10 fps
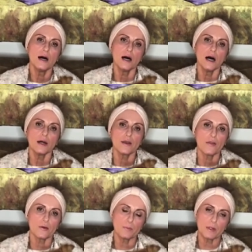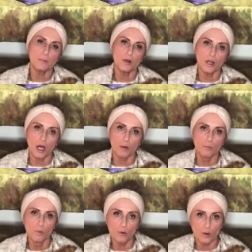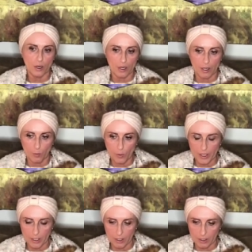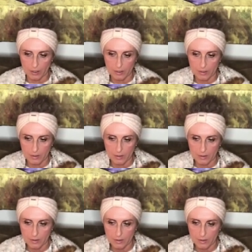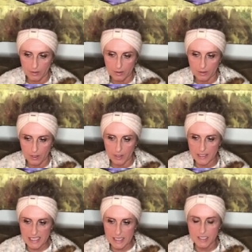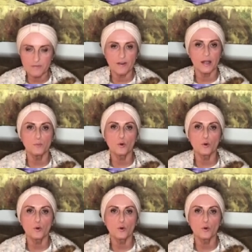And other people are more aware and identify more